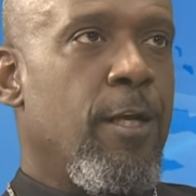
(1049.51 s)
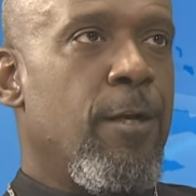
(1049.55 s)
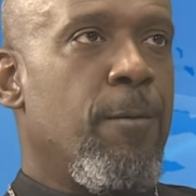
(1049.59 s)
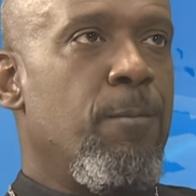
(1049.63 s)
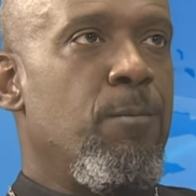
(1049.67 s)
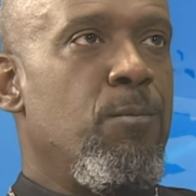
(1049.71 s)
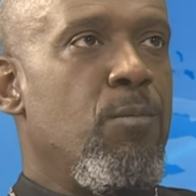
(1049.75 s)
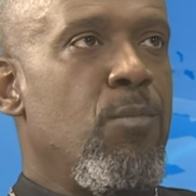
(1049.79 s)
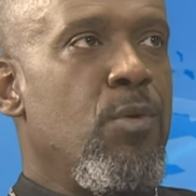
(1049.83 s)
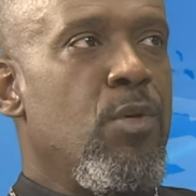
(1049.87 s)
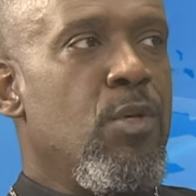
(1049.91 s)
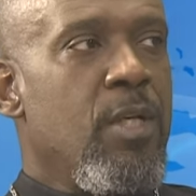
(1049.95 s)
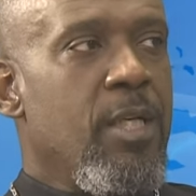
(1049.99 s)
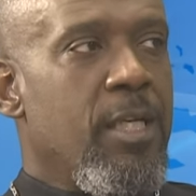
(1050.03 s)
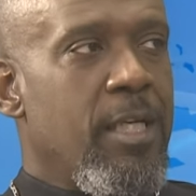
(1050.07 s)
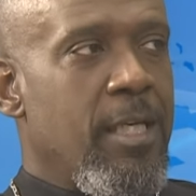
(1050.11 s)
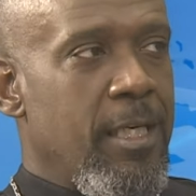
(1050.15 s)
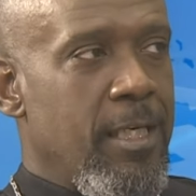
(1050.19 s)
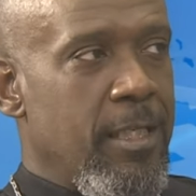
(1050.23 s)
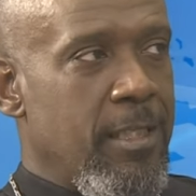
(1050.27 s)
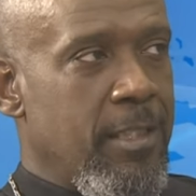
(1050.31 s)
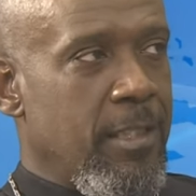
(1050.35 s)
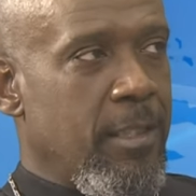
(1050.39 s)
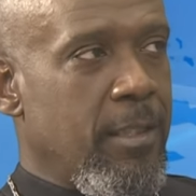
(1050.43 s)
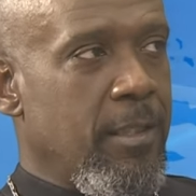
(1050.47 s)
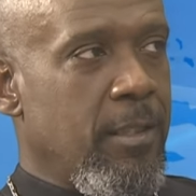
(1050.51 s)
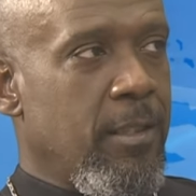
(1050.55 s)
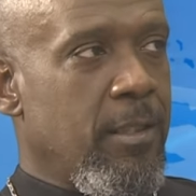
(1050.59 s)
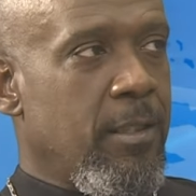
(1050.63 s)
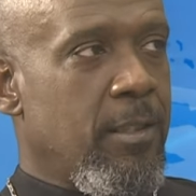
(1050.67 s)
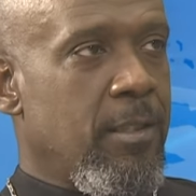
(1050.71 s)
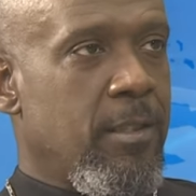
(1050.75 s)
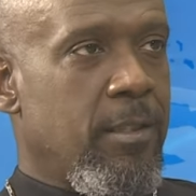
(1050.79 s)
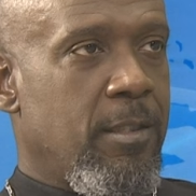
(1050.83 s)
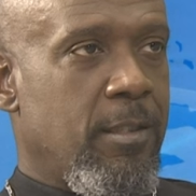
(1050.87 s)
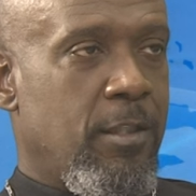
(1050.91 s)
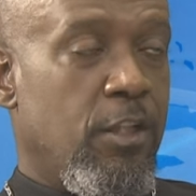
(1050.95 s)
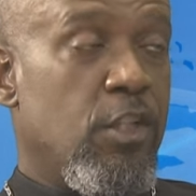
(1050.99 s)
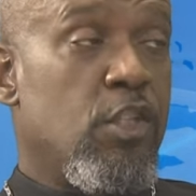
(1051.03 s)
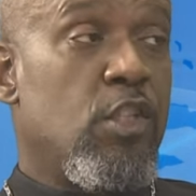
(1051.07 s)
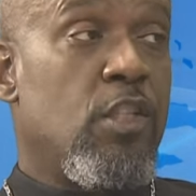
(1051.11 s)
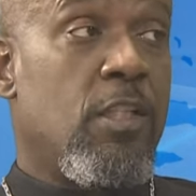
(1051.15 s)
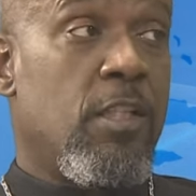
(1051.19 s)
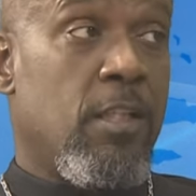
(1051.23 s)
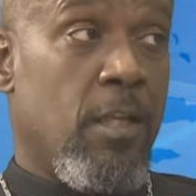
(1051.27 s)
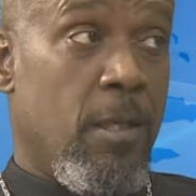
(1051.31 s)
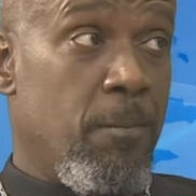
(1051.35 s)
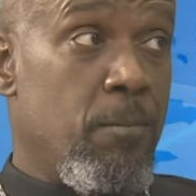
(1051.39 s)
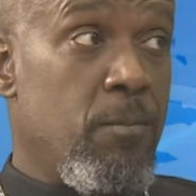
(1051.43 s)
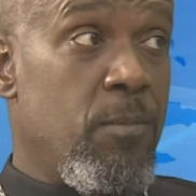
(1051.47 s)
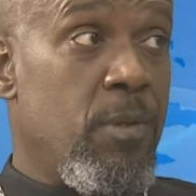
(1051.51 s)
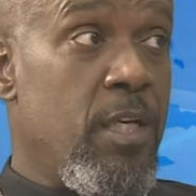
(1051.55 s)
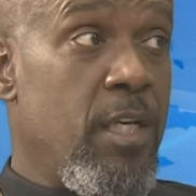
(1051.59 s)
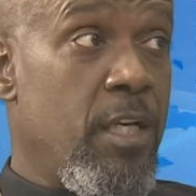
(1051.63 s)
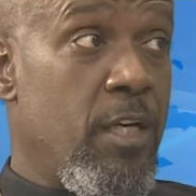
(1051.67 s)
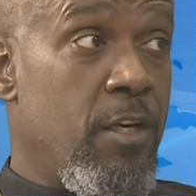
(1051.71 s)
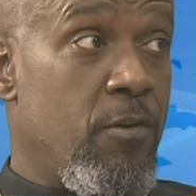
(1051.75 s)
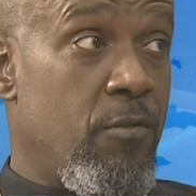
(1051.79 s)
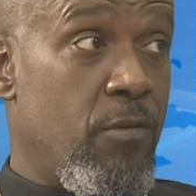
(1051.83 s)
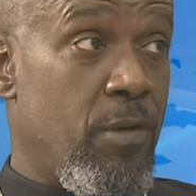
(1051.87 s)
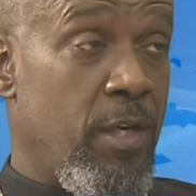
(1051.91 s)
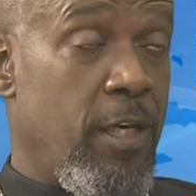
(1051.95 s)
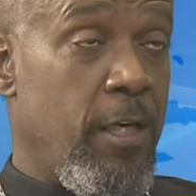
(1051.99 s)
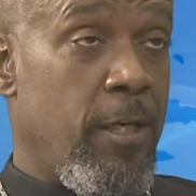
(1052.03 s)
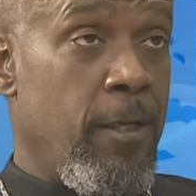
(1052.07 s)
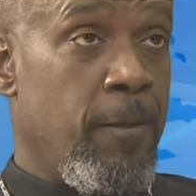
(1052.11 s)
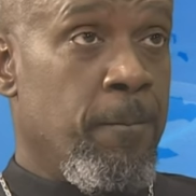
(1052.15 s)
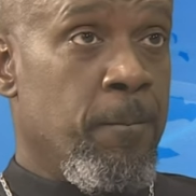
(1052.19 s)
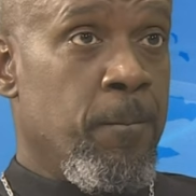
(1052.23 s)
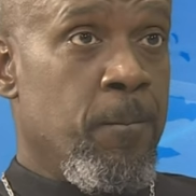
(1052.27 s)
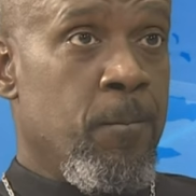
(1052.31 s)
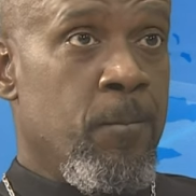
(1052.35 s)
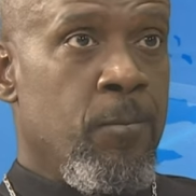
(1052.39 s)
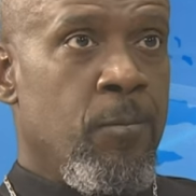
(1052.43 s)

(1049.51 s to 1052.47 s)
communicating to some degree